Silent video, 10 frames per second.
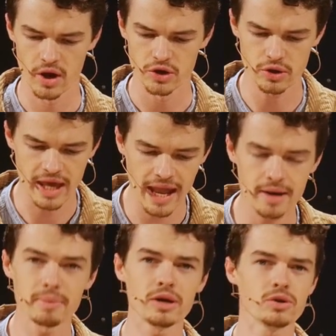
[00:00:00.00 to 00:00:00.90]
You
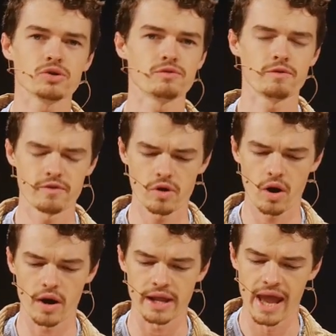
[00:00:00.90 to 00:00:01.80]
can be useful for
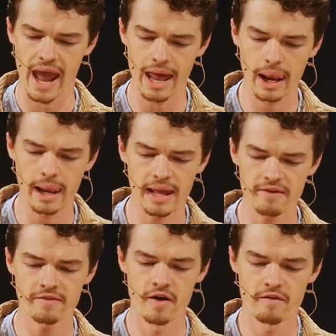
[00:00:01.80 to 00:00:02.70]
God and
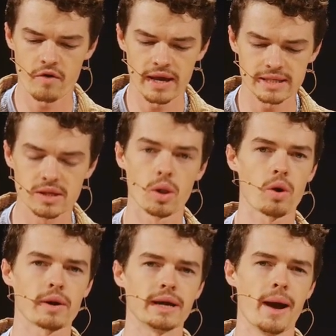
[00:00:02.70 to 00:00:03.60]
live for his
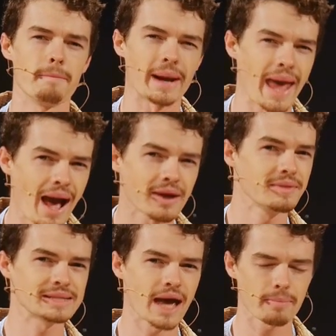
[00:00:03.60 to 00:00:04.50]
glory, but how
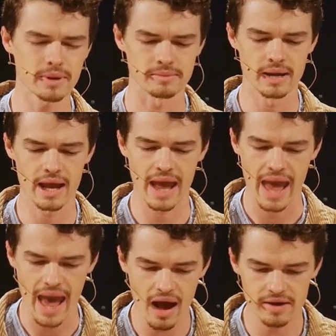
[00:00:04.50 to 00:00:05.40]
can this happen?
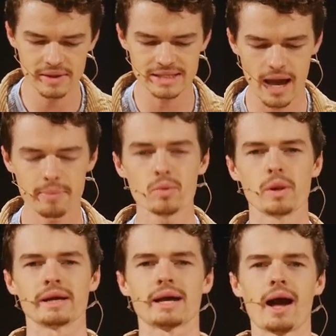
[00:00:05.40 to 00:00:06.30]
How can this happen?
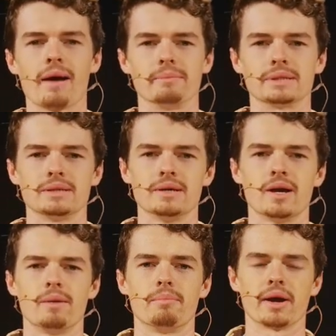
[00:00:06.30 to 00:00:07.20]
Well, it comes
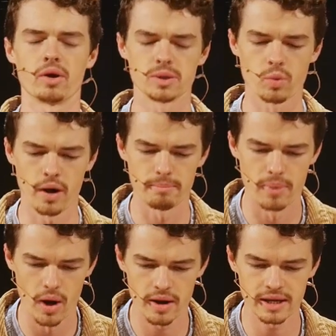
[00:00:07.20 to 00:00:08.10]
by God's word
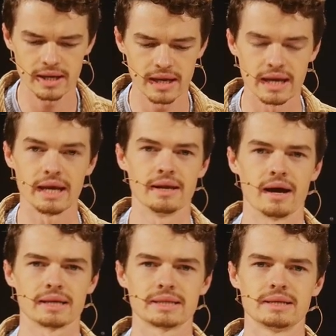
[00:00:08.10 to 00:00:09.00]
burning in
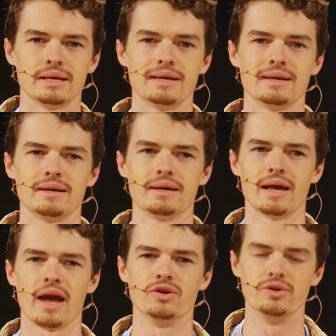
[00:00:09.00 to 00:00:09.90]
us.
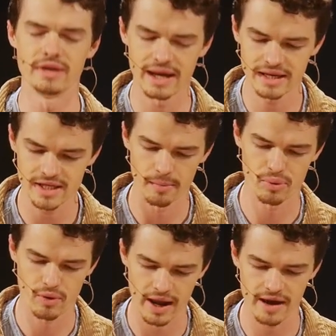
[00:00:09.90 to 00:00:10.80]
And you need to
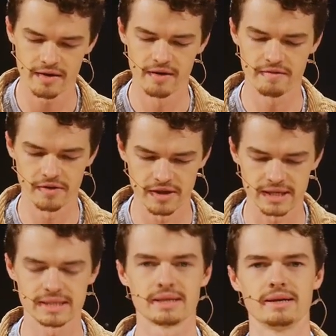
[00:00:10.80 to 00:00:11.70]
pray for
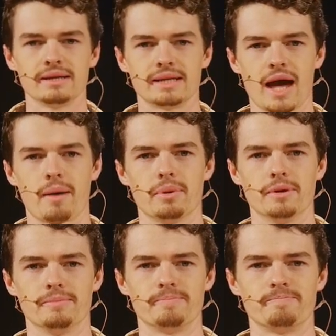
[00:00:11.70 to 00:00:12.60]
this to happen.